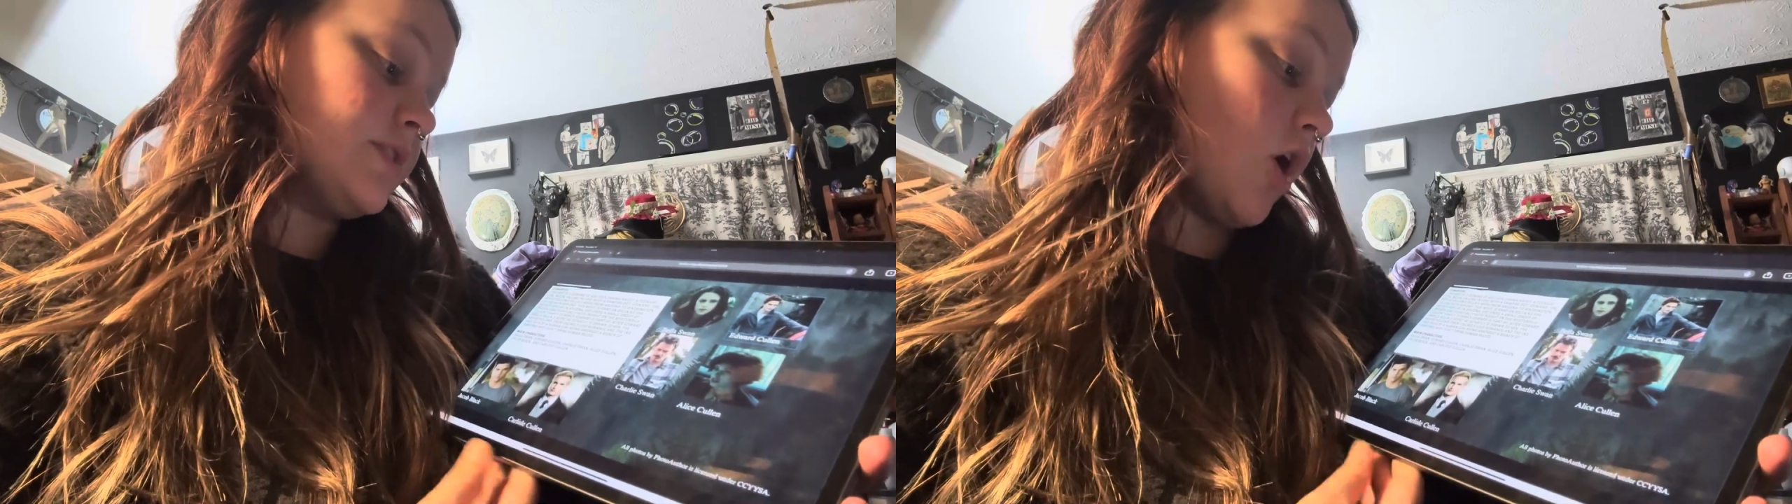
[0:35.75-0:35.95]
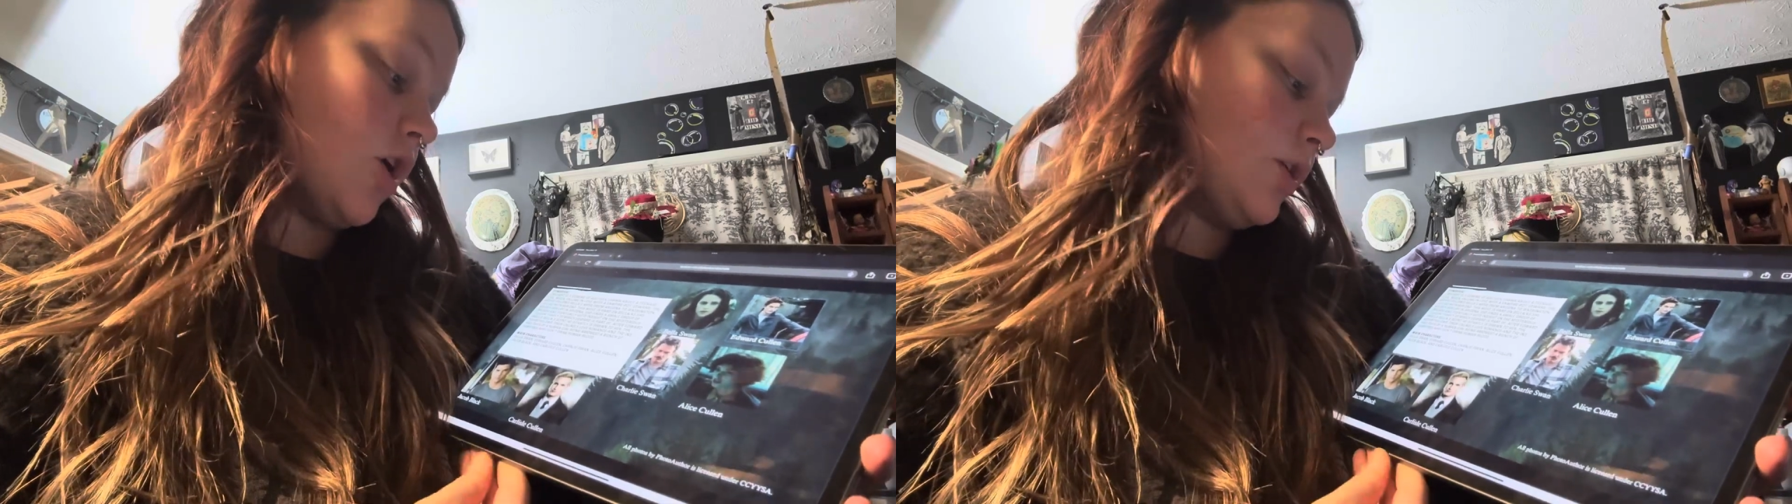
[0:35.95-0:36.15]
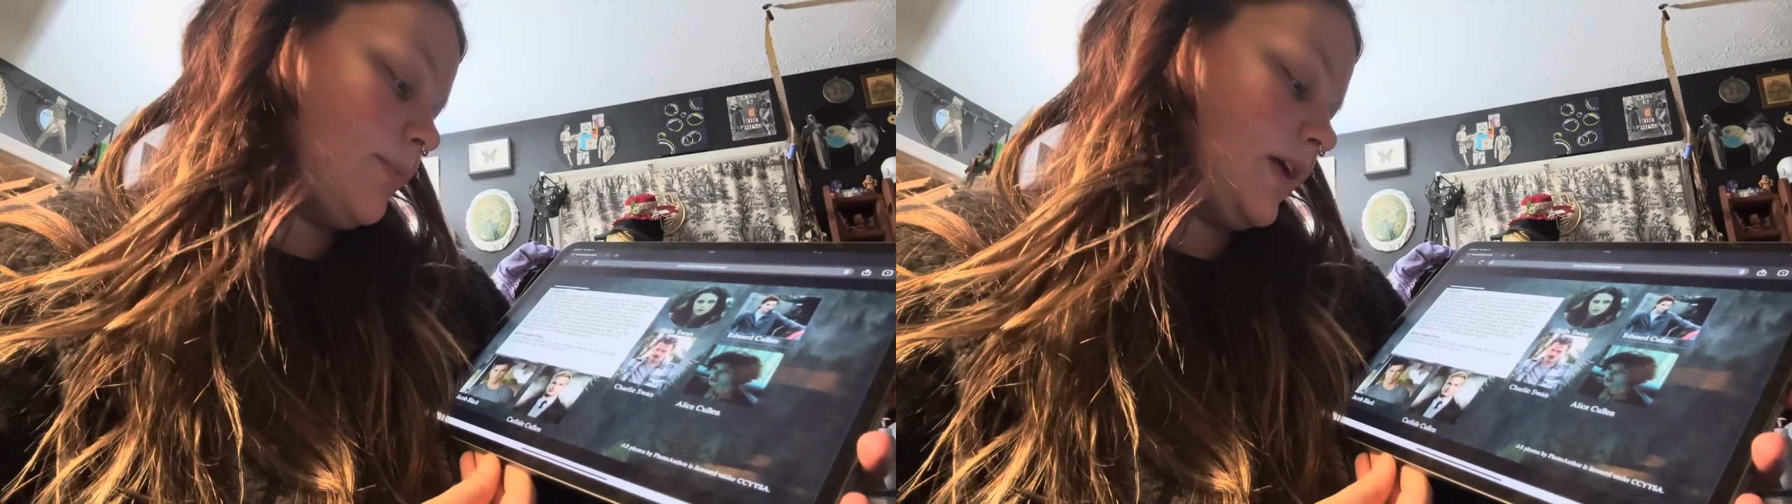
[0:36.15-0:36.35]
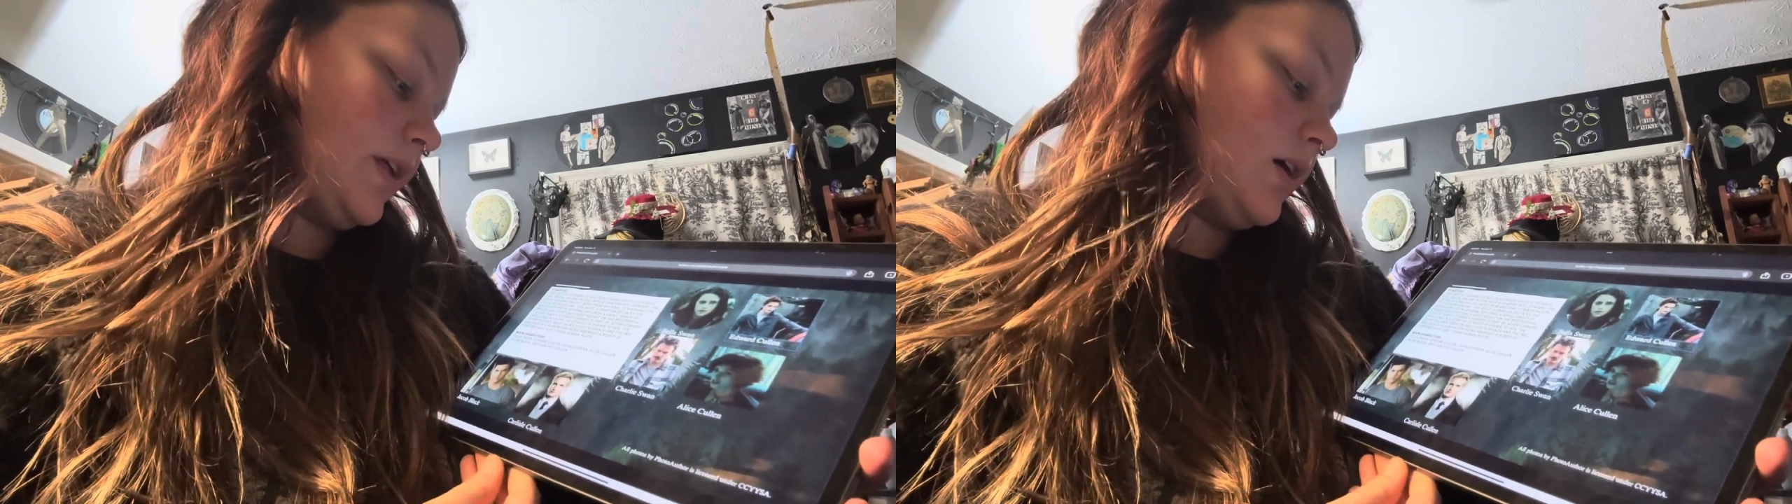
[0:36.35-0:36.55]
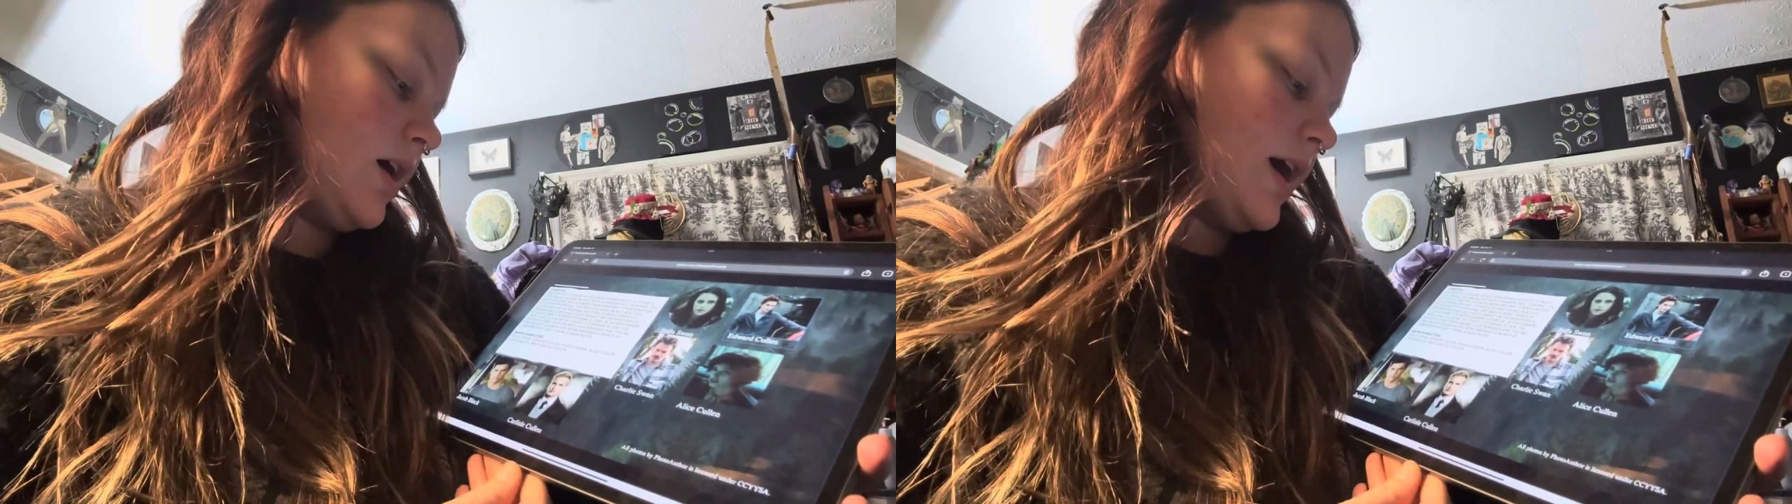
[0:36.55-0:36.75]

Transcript: hard on Bella